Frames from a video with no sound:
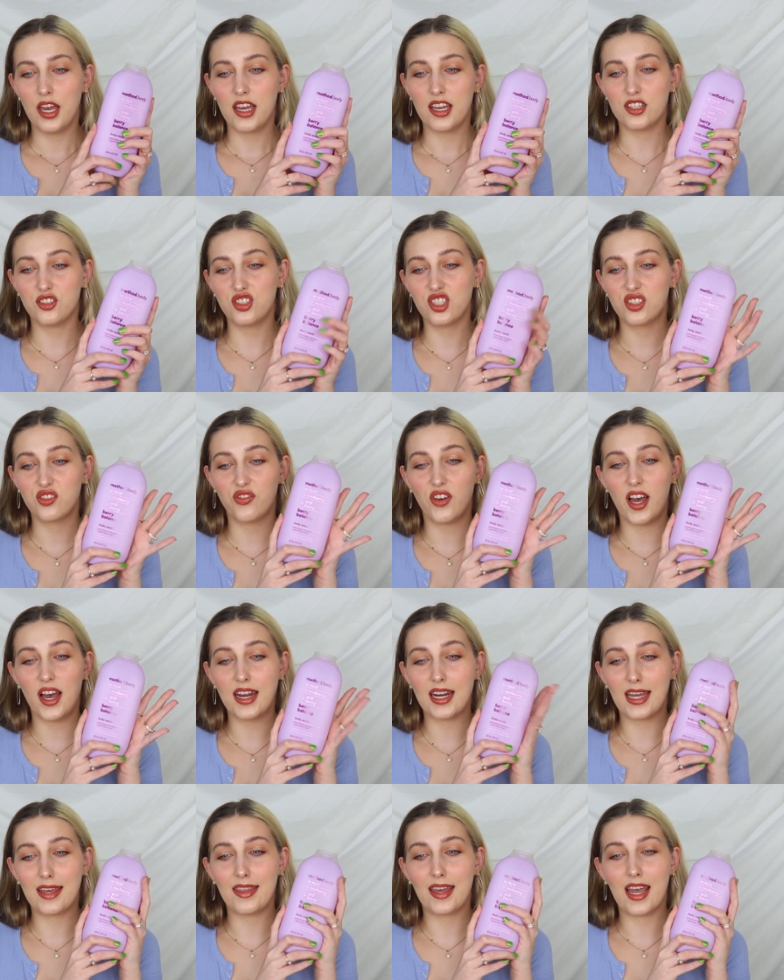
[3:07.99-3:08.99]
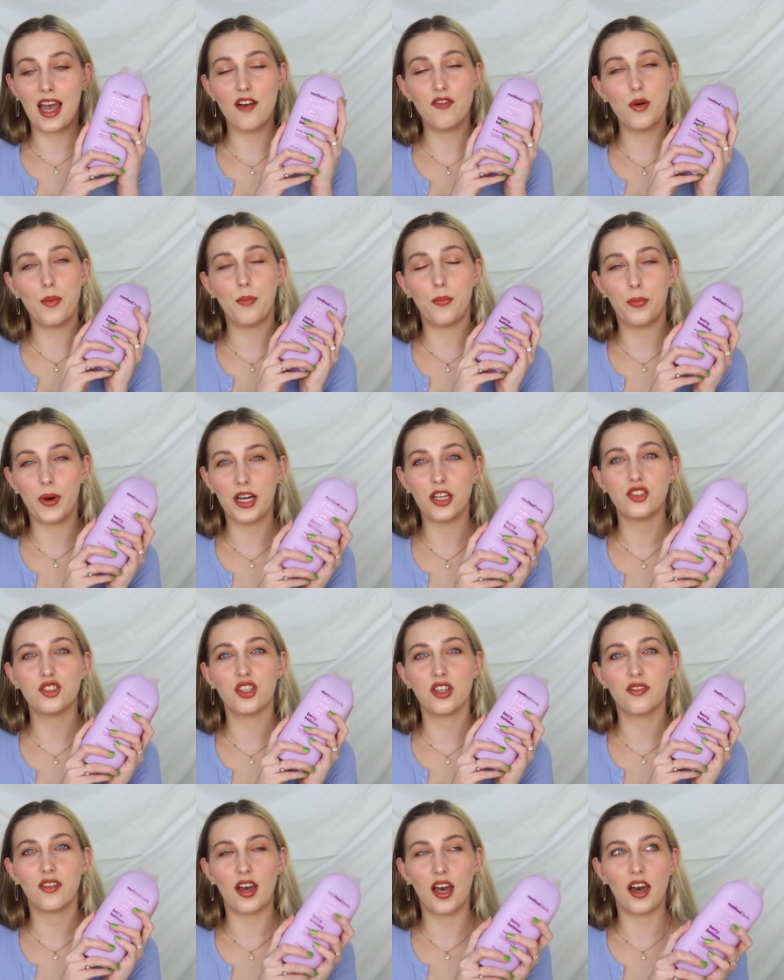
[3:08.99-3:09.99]
It's just fun, and they have a bunch
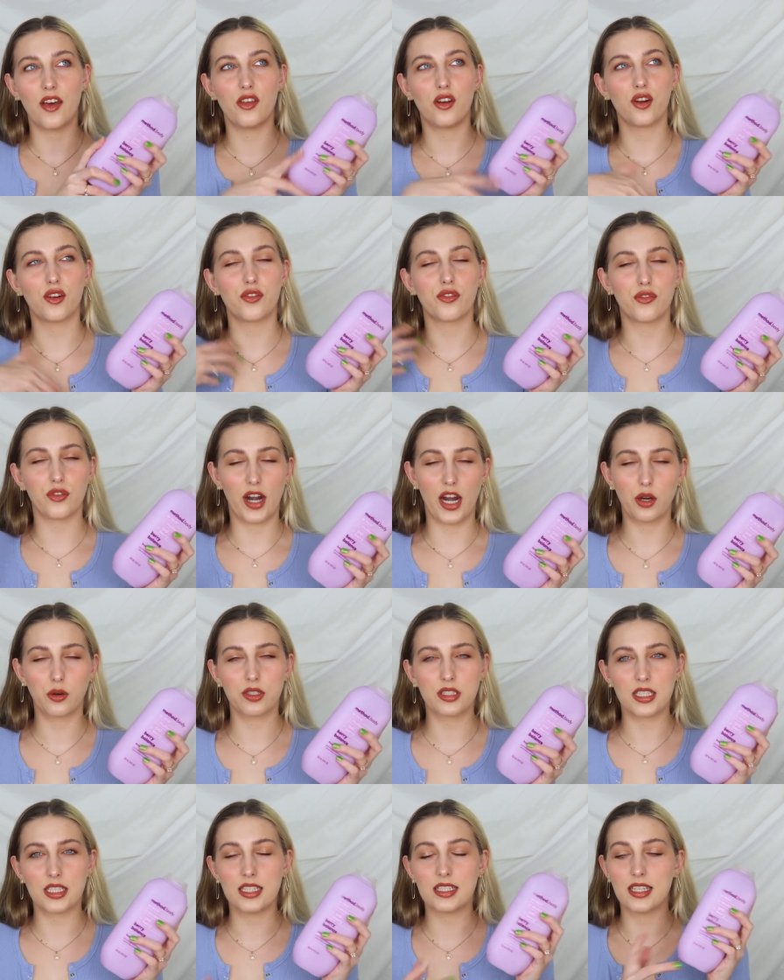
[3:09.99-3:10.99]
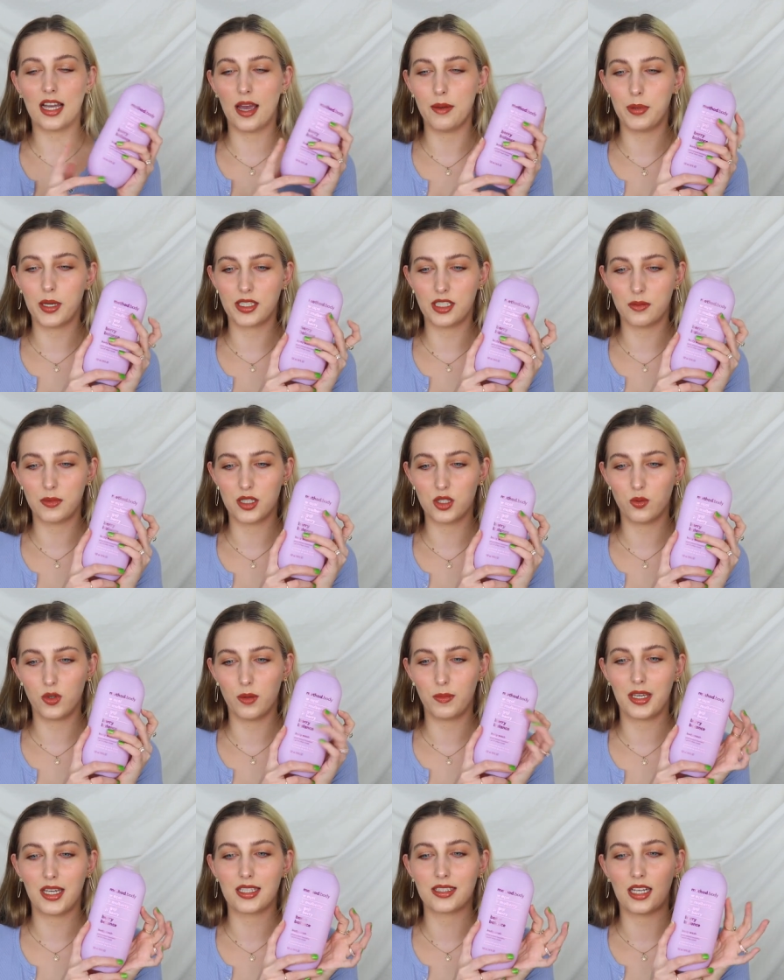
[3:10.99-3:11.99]
of other fragrances. I picked up this
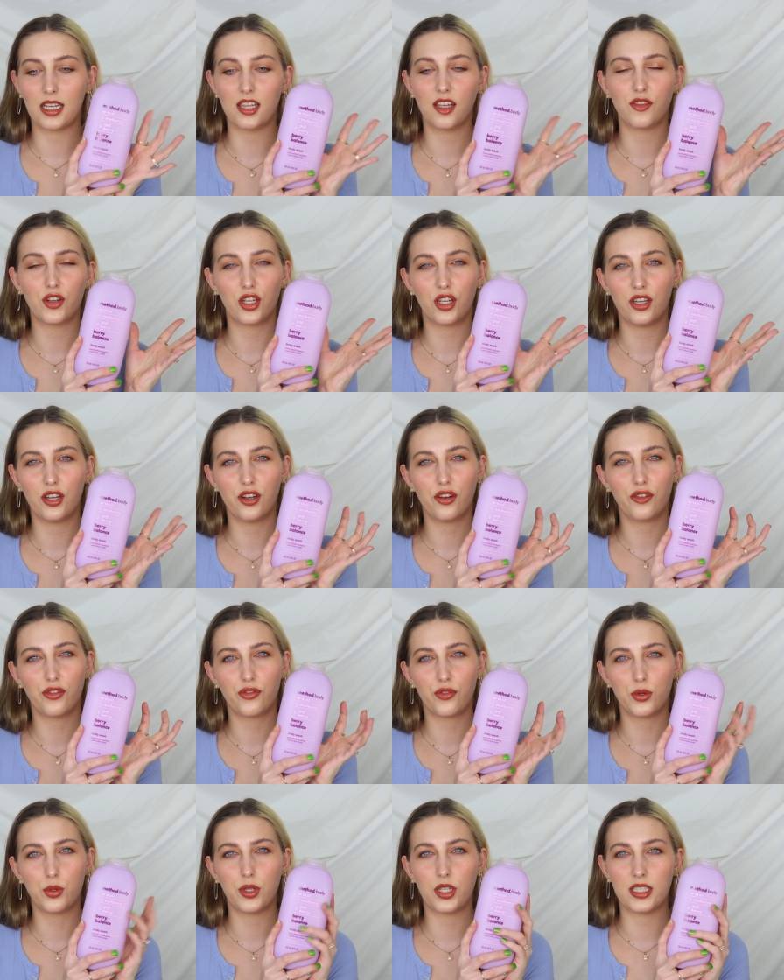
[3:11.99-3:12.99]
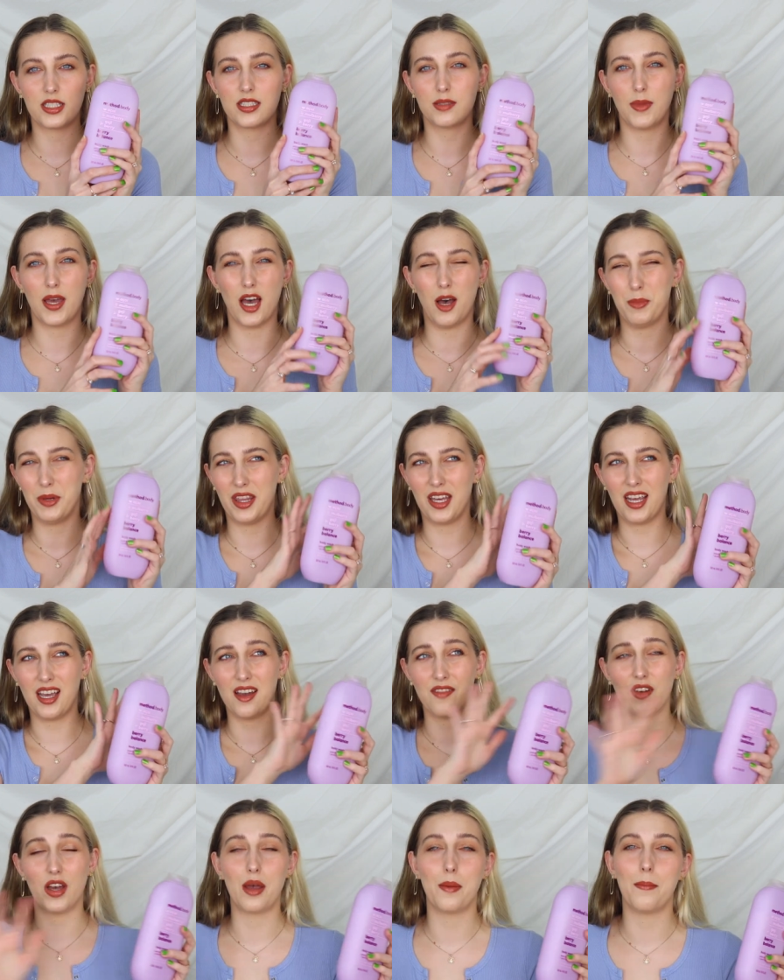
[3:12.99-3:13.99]
one because I love a good fruity smell, but they
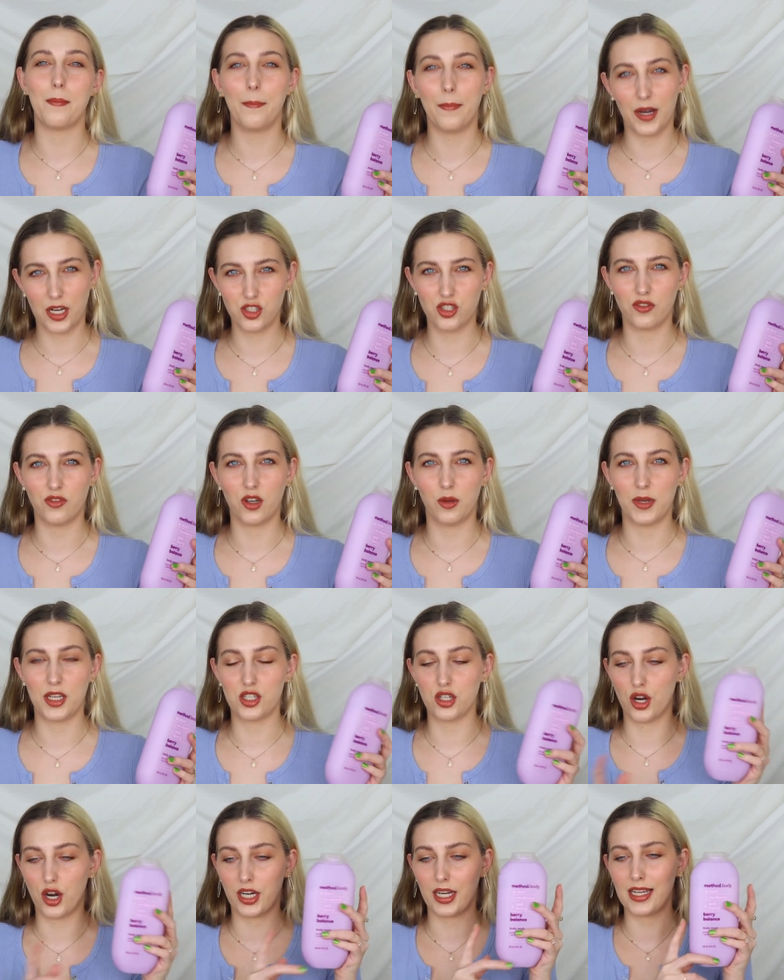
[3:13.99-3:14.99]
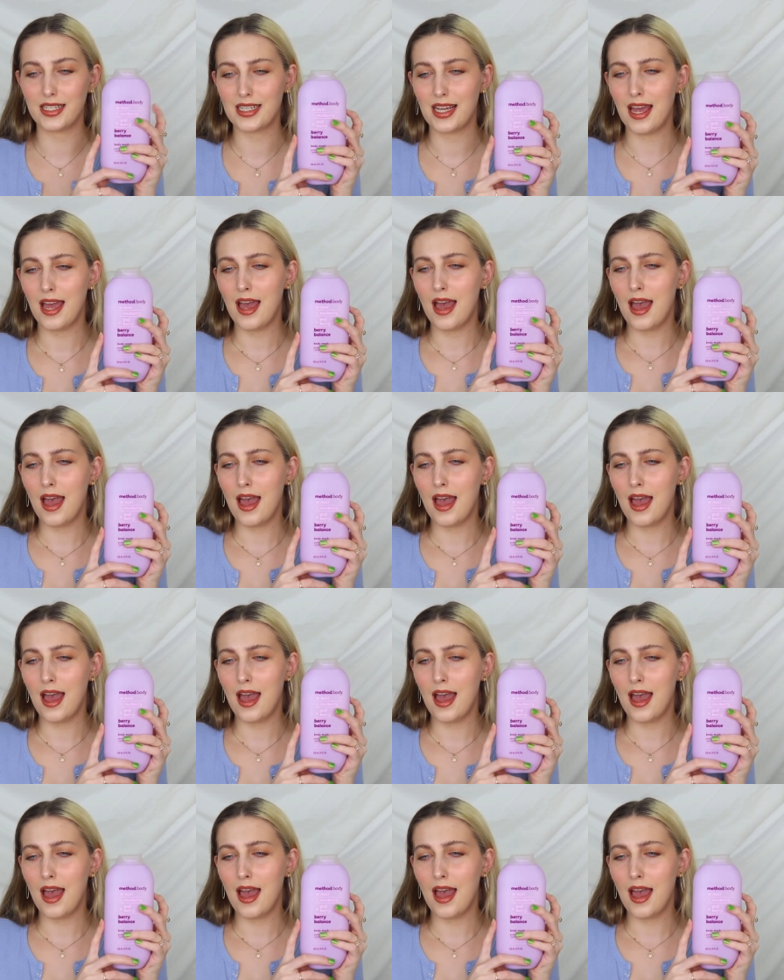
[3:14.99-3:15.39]
have a bunch of them at Target.